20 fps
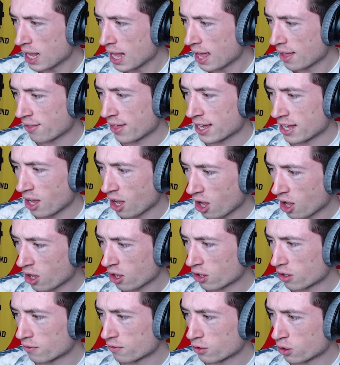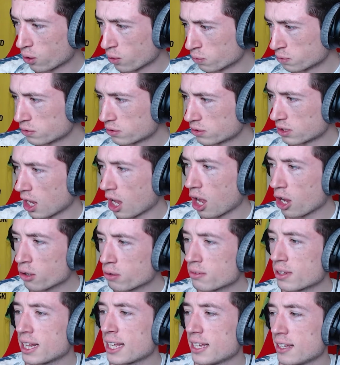They are, of course,
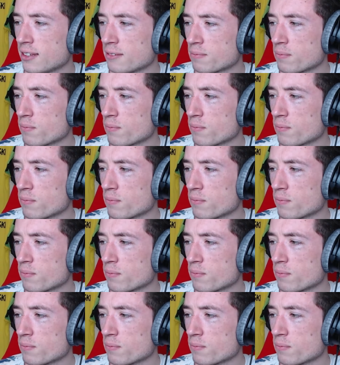only